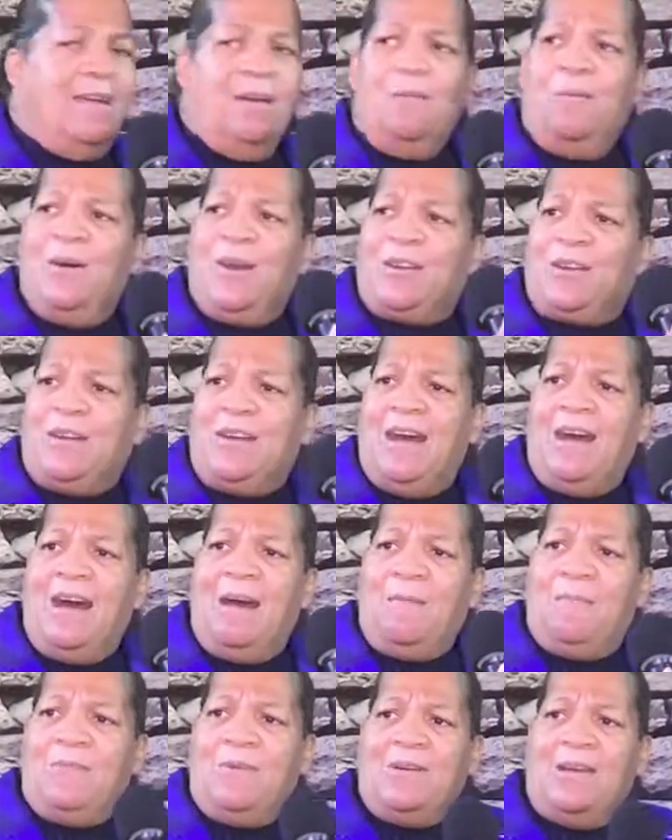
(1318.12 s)
What
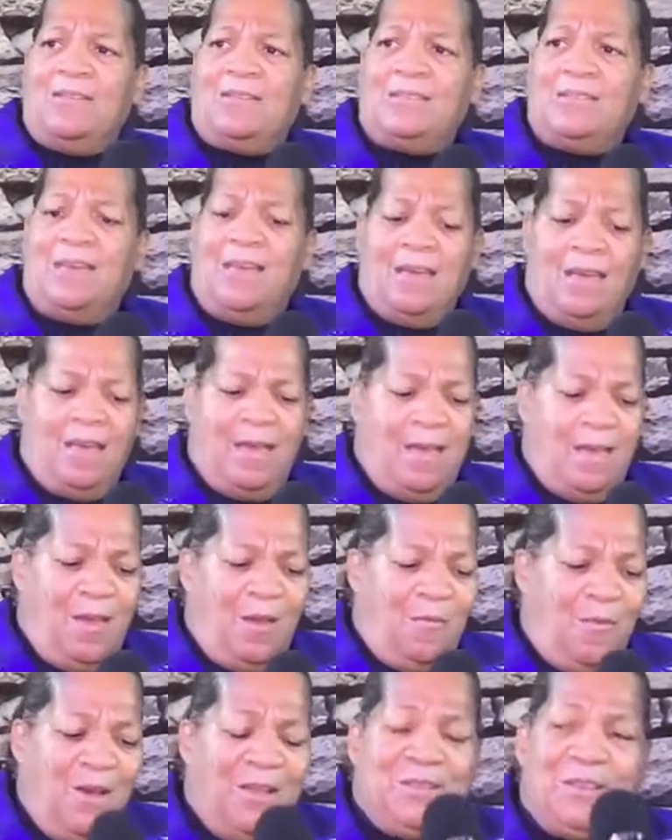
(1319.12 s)
God wants.
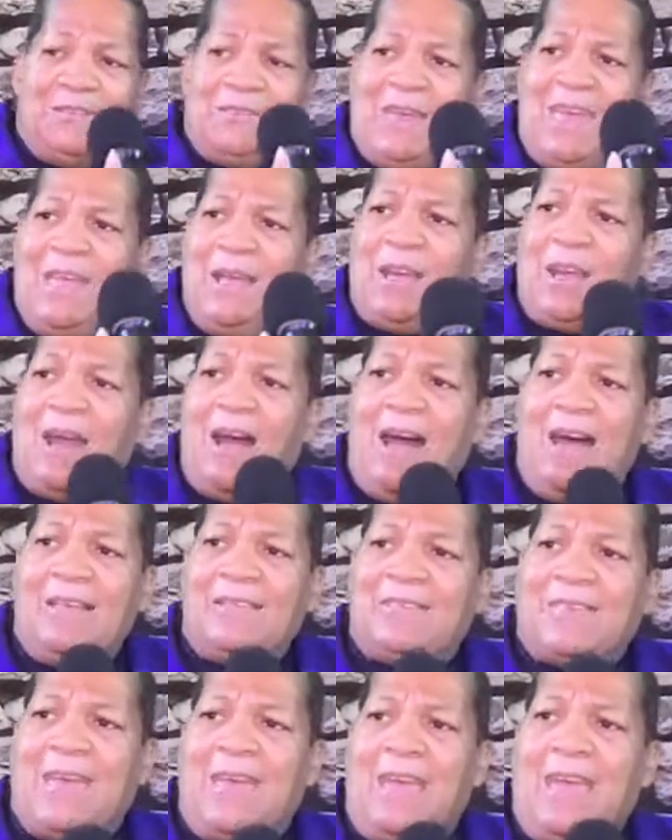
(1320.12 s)
Well, today God
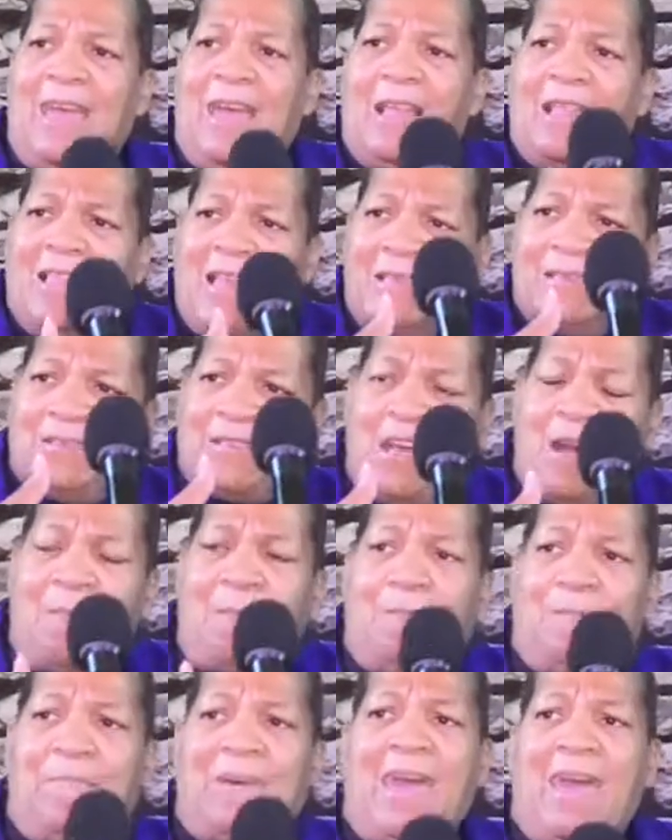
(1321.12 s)
said, let's
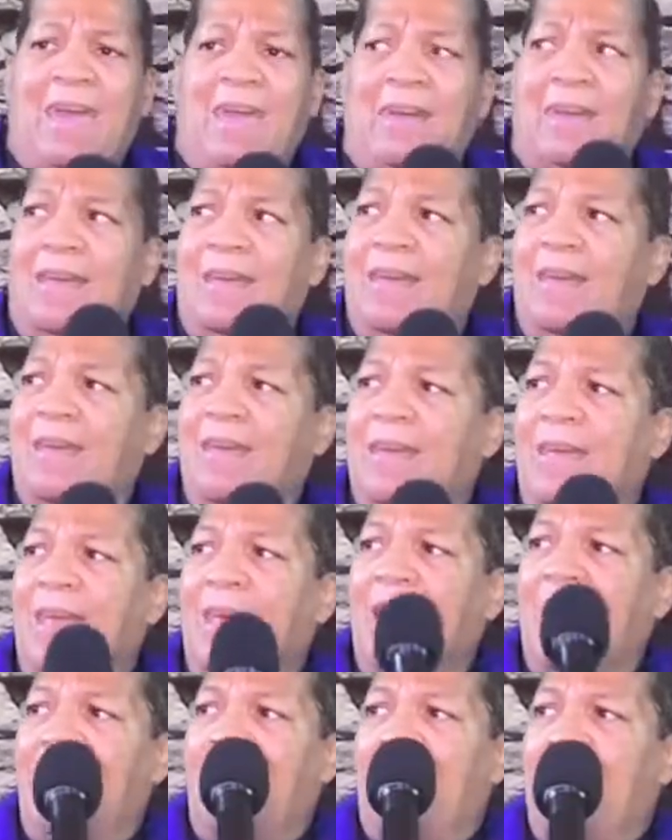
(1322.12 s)
come back. Come
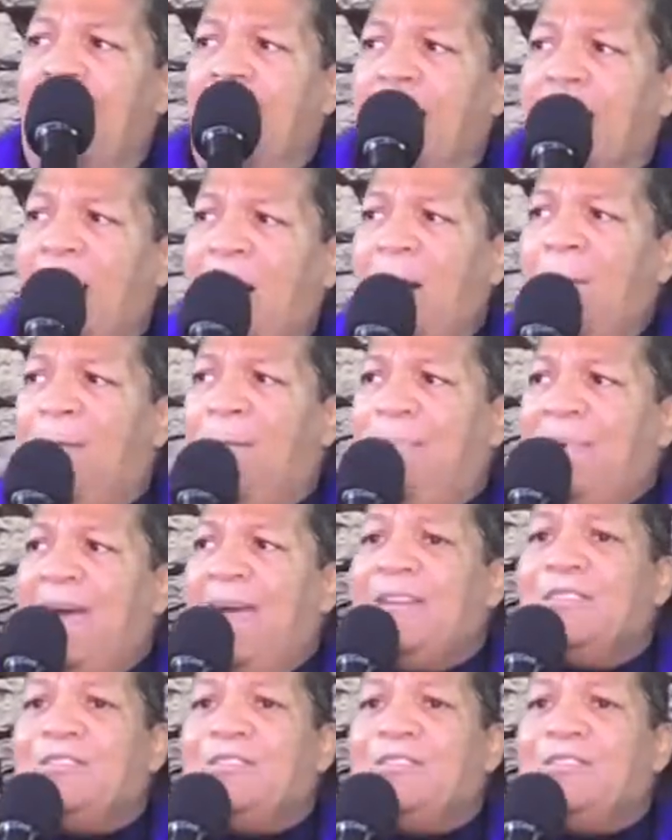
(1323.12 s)
back, come back